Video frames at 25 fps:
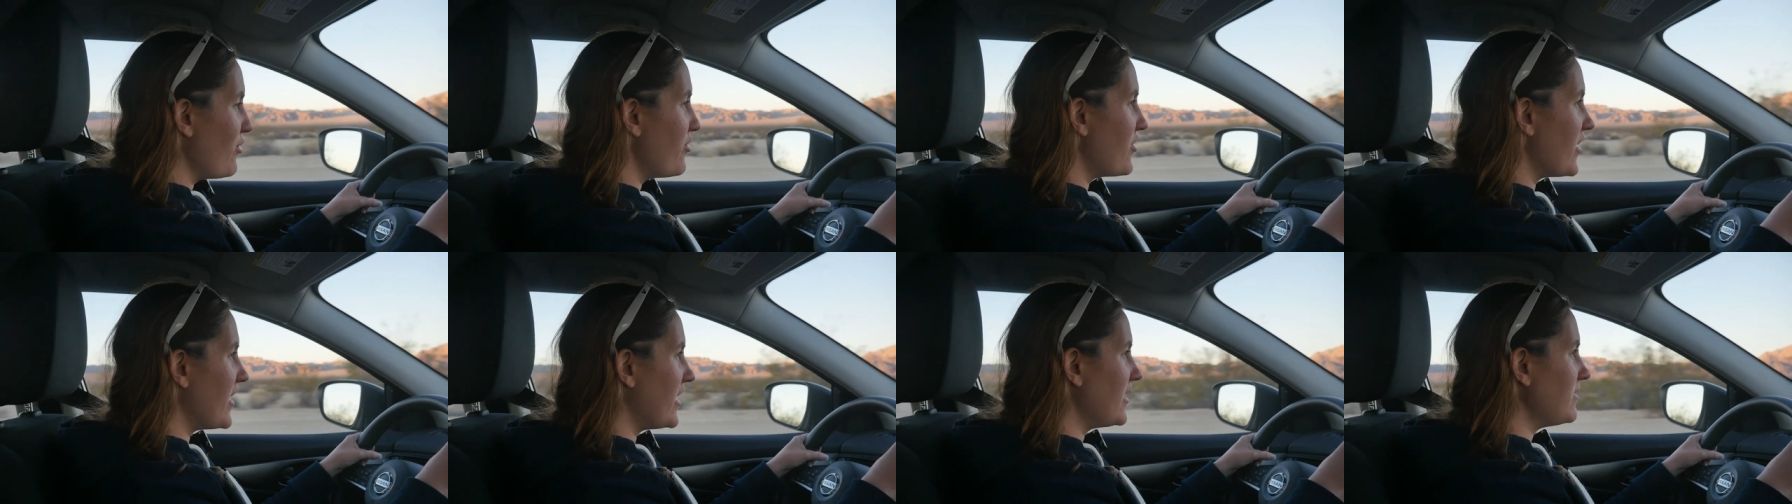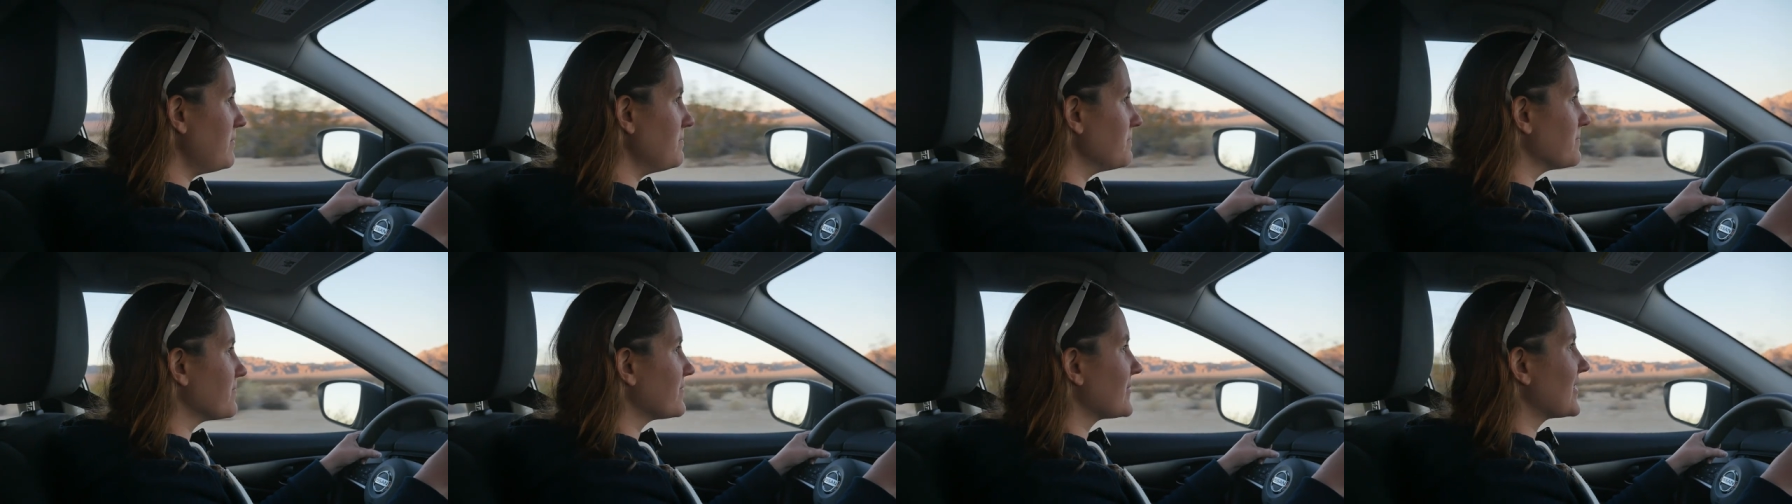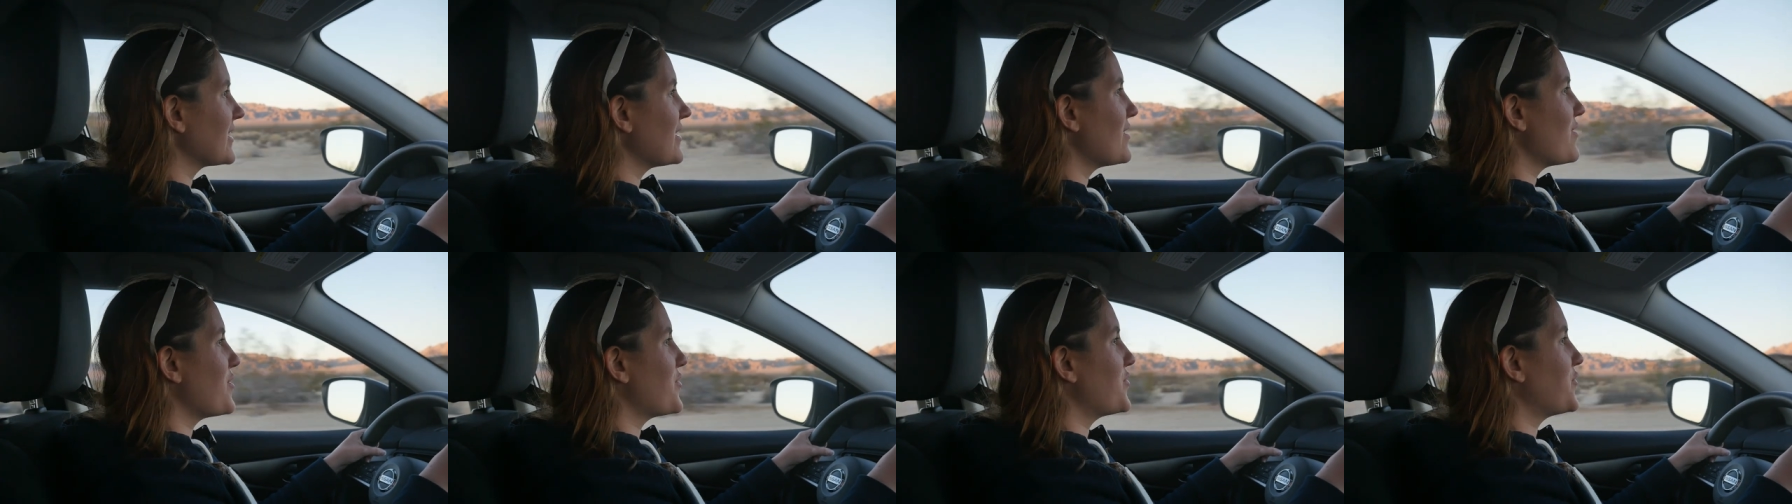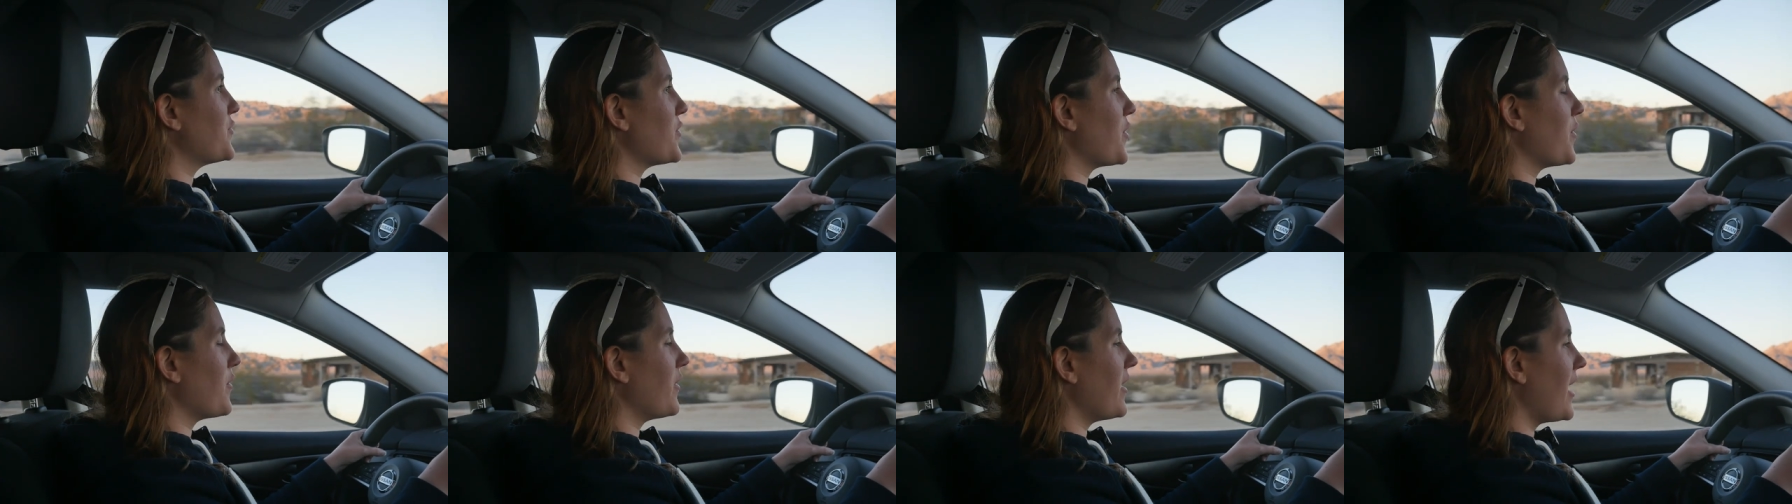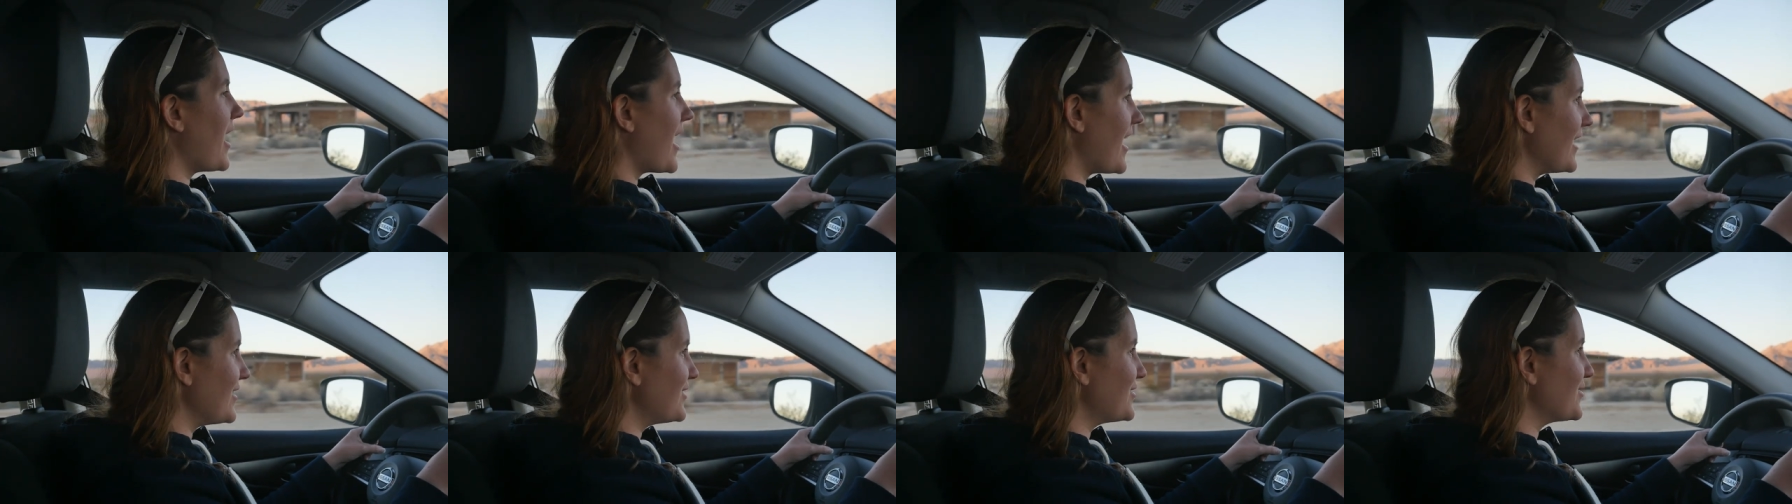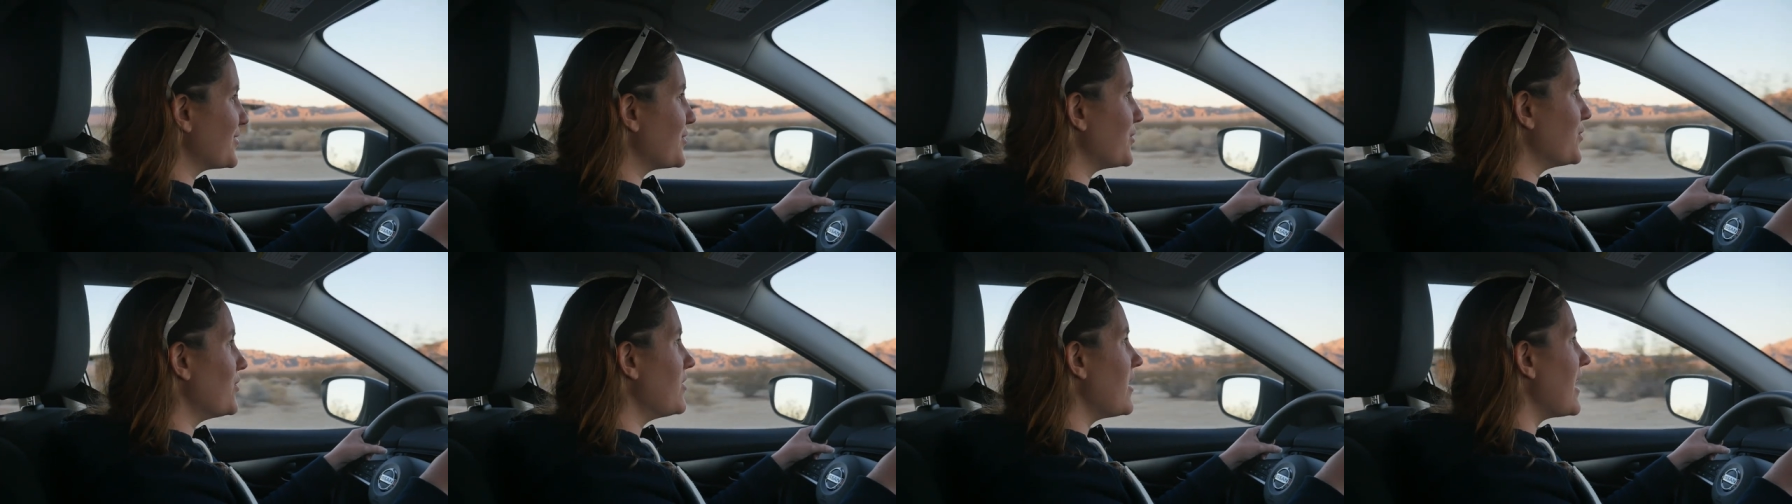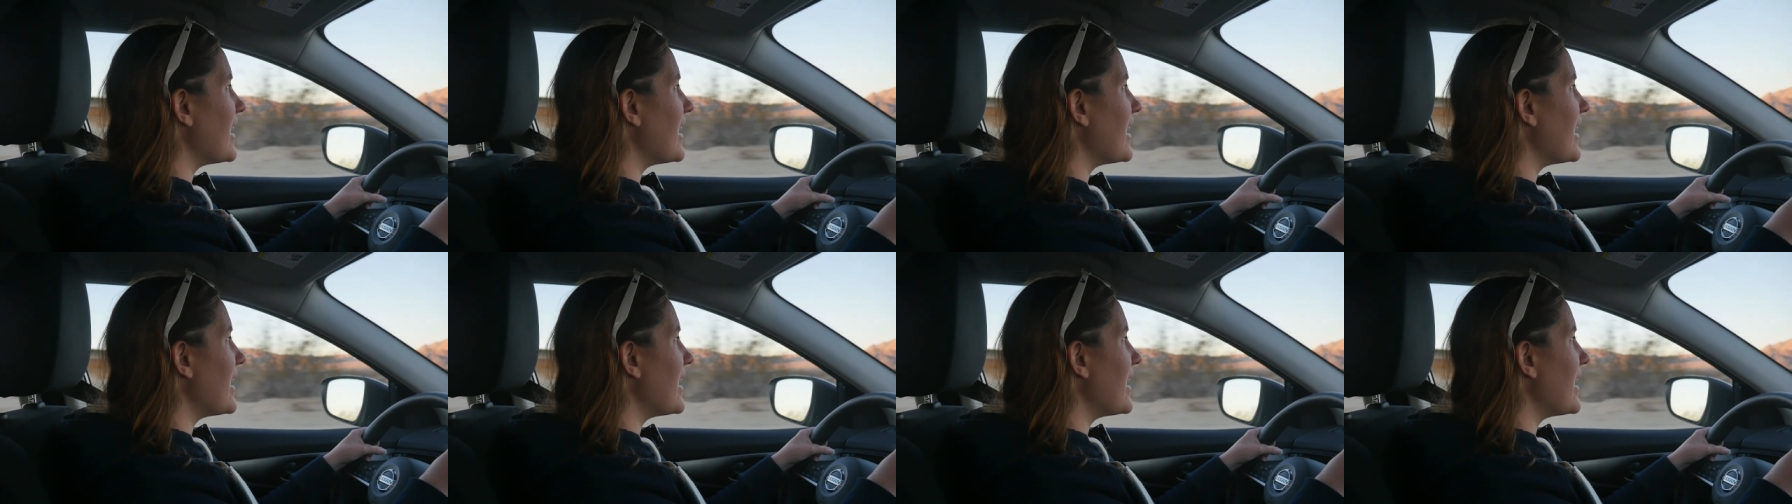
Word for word: thing, through our high school.